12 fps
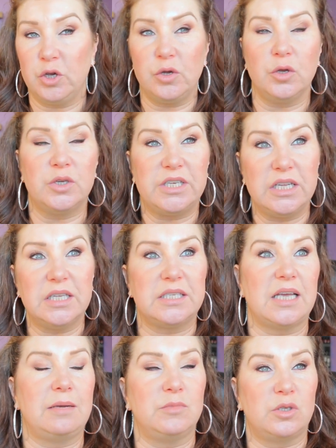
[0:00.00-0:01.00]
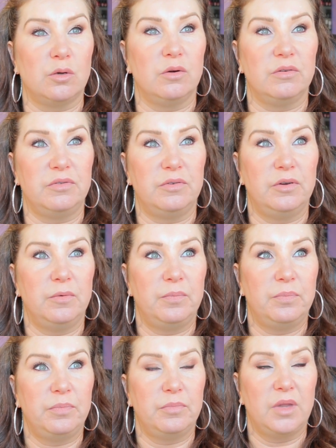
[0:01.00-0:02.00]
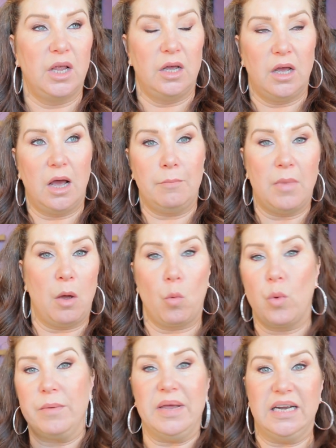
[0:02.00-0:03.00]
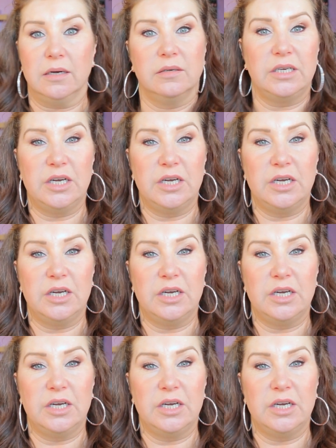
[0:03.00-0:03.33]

you see the same sort of um, women.